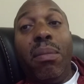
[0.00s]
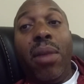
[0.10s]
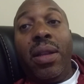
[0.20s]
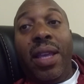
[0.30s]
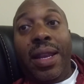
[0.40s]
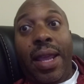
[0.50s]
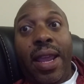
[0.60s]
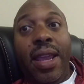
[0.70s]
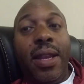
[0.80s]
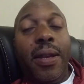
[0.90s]
the money in
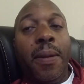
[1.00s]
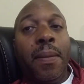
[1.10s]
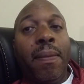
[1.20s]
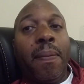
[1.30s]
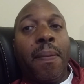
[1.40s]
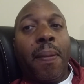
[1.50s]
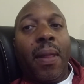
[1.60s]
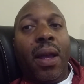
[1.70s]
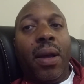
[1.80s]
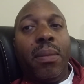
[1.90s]
hand
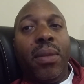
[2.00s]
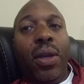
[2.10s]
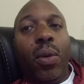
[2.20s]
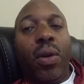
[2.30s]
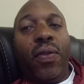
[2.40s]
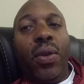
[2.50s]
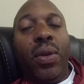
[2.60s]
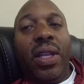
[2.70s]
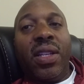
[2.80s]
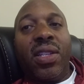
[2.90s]
in order for you
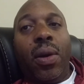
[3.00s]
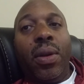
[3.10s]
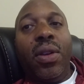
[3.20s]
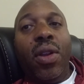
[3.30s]
to get started.